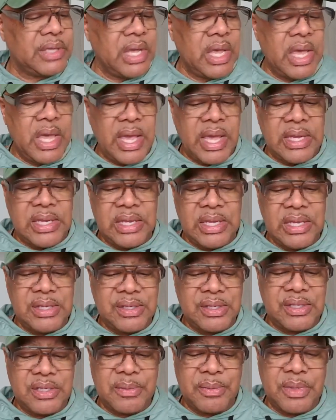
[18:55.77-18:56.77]
And these are
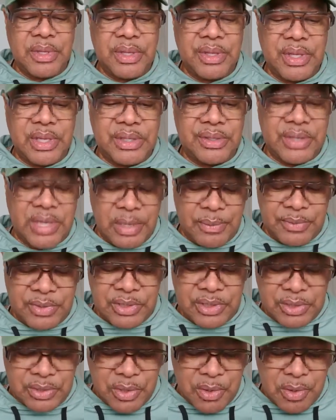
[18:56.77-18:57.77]
some of the things that I'm just
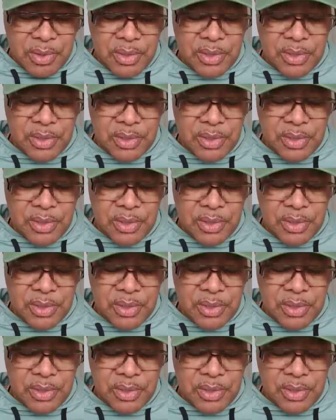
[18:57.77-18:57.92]
talking